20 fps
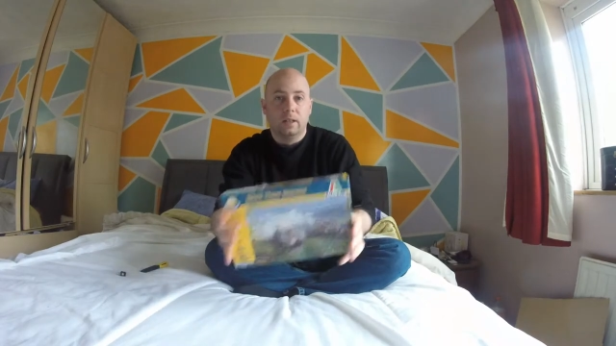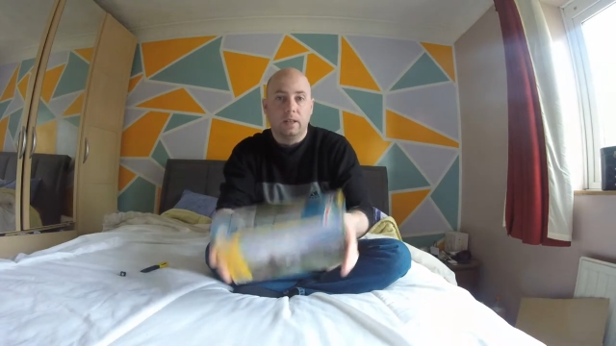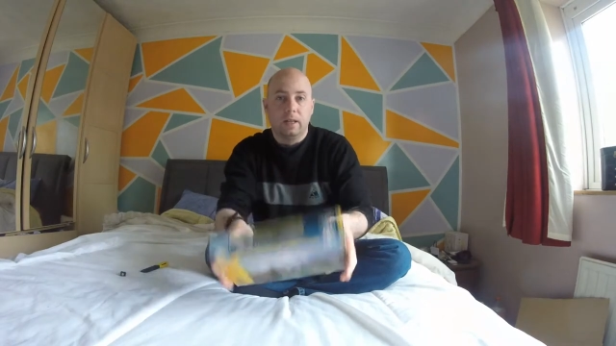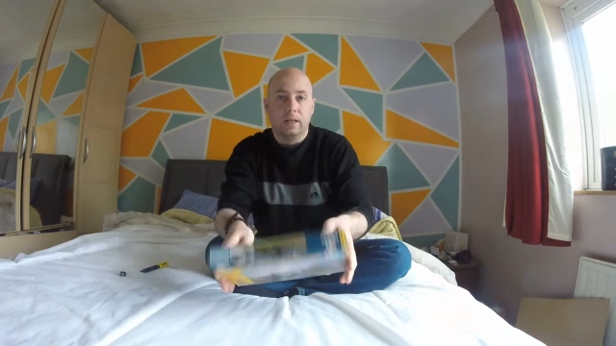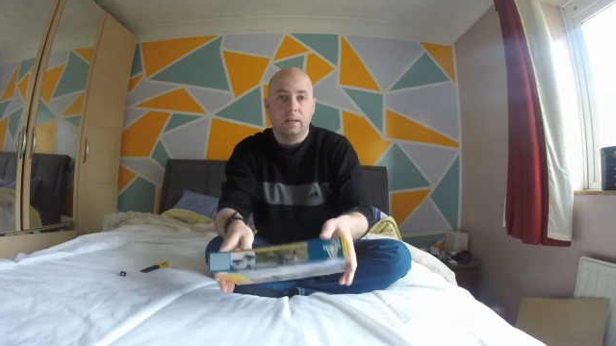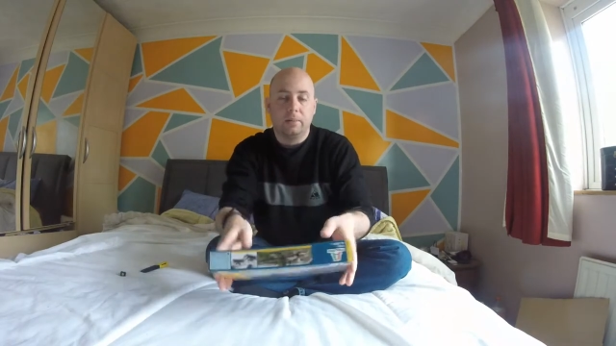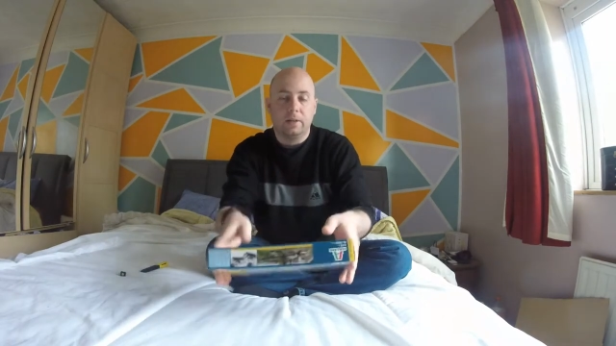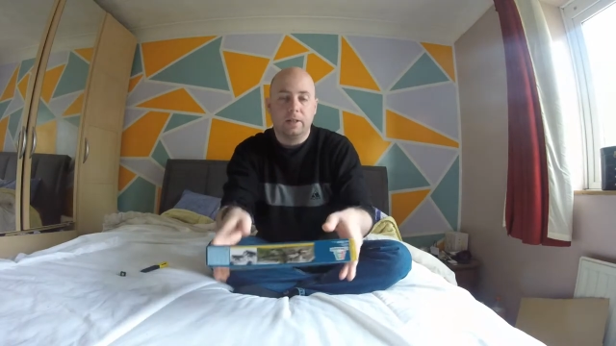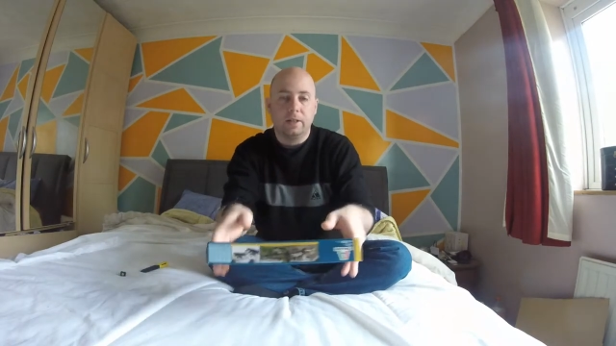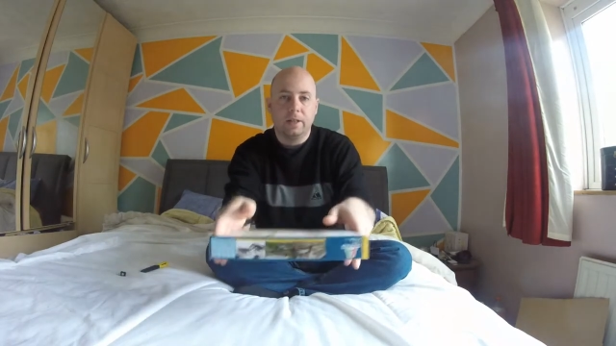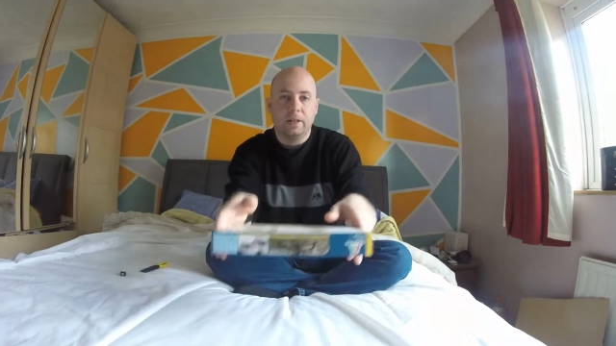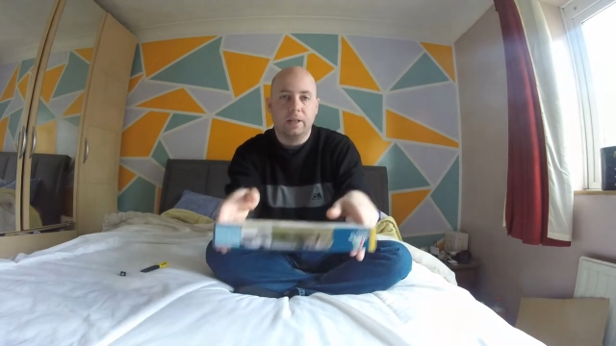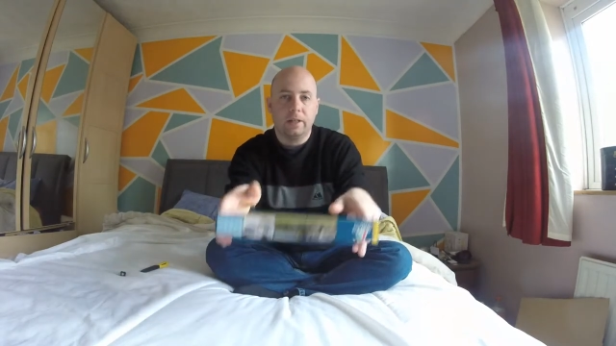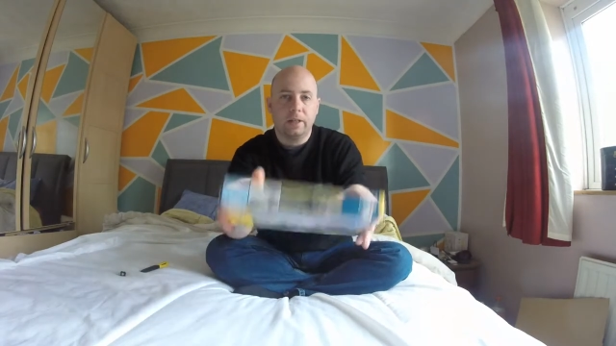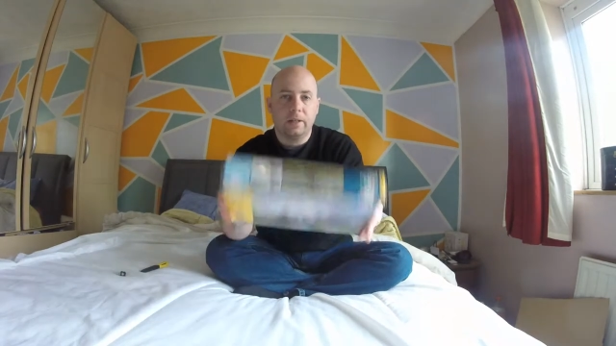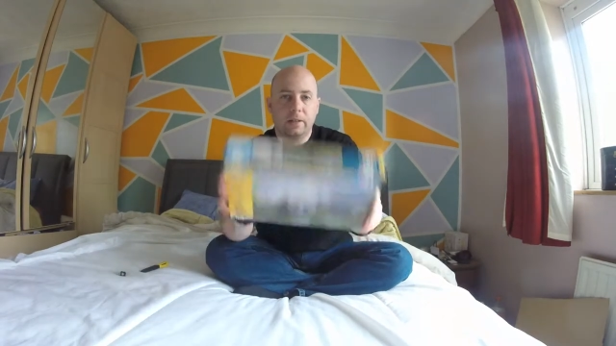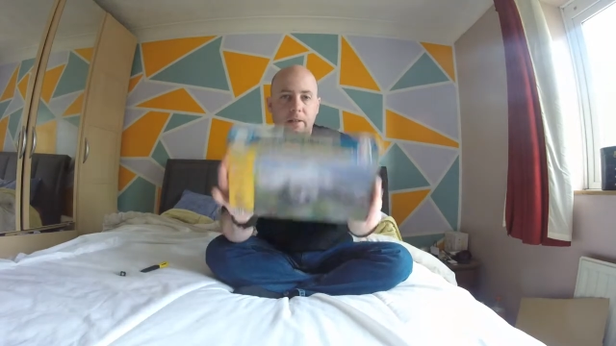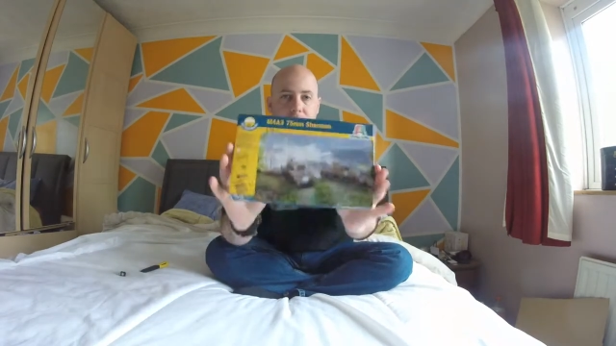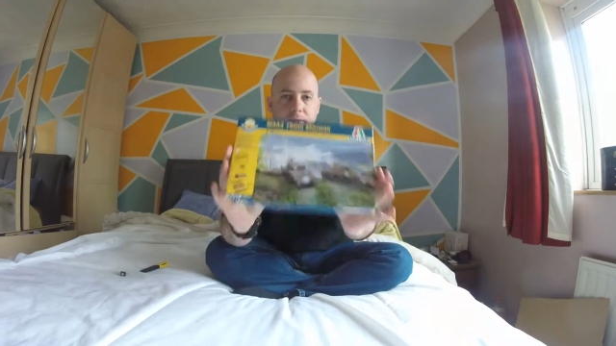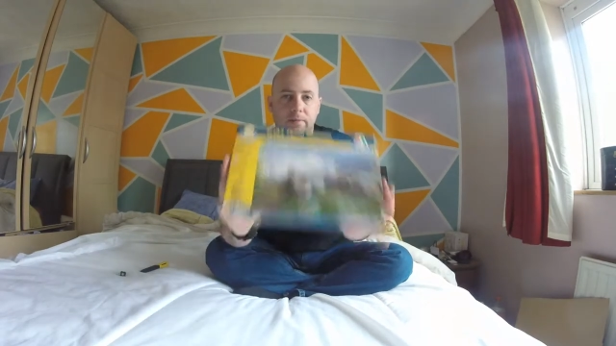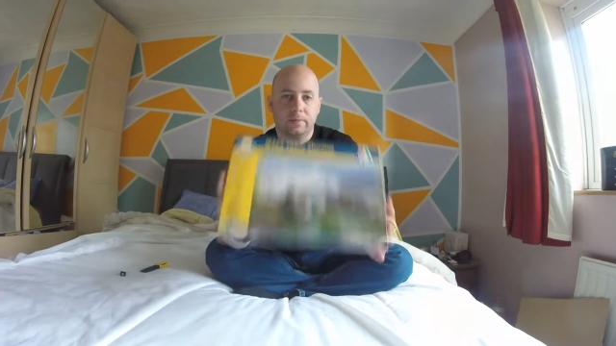Airplane kit,